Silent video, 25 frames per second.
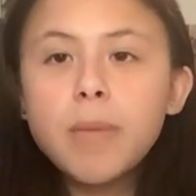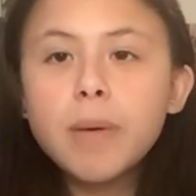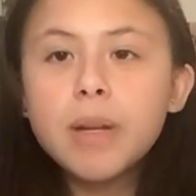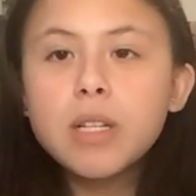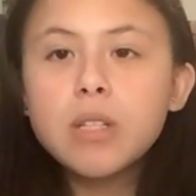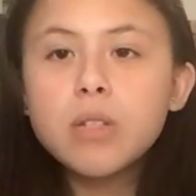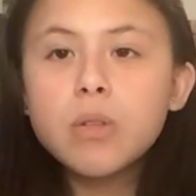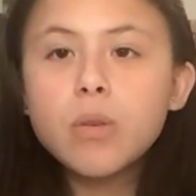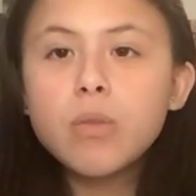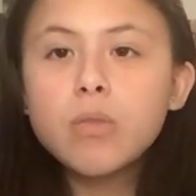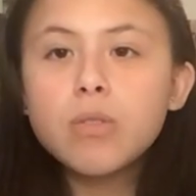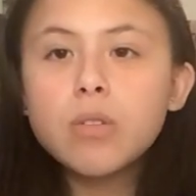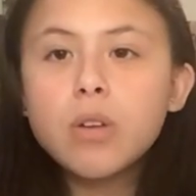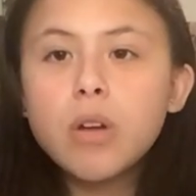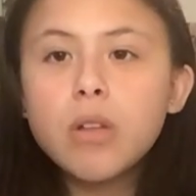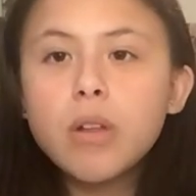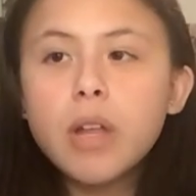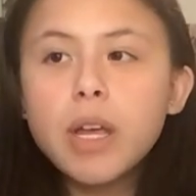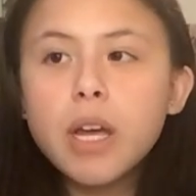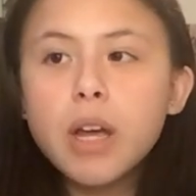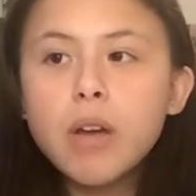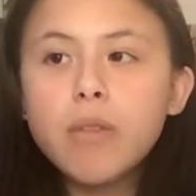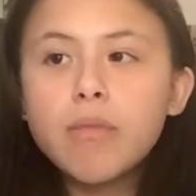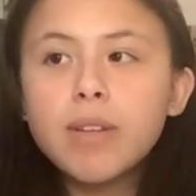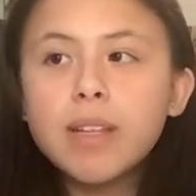but it's also
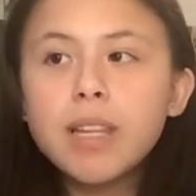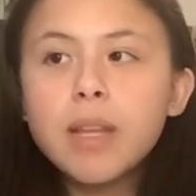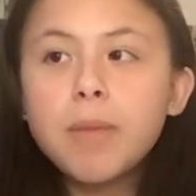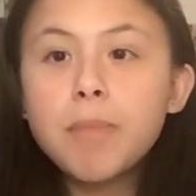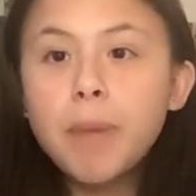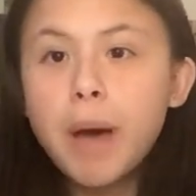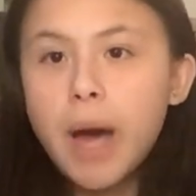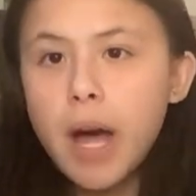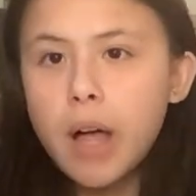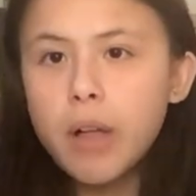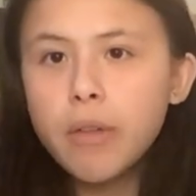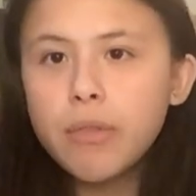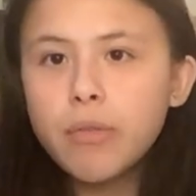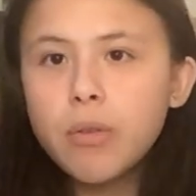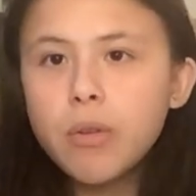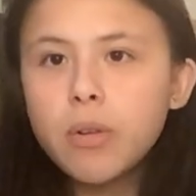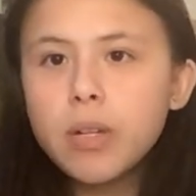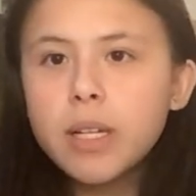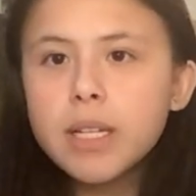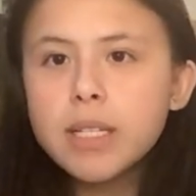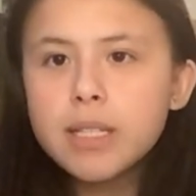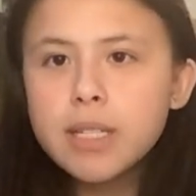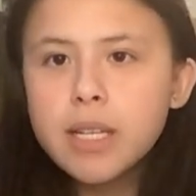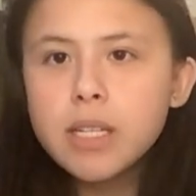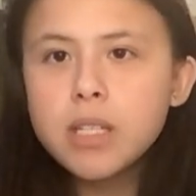like a really
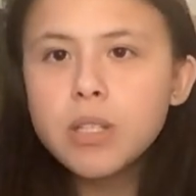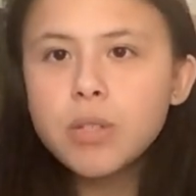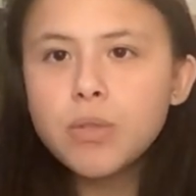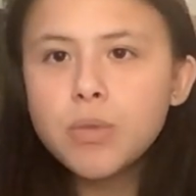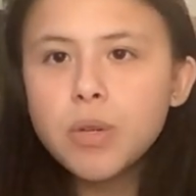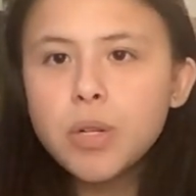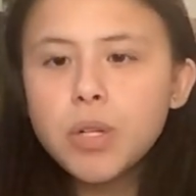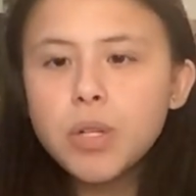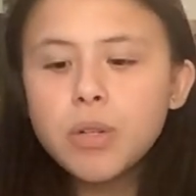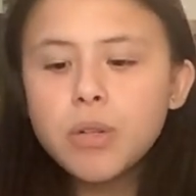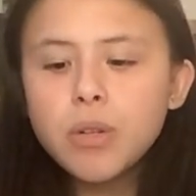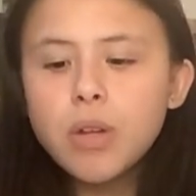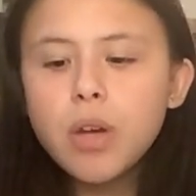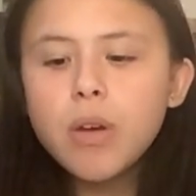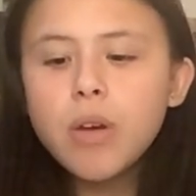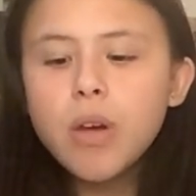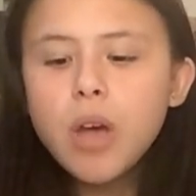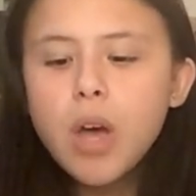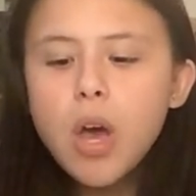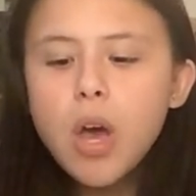powerful accessory, you know.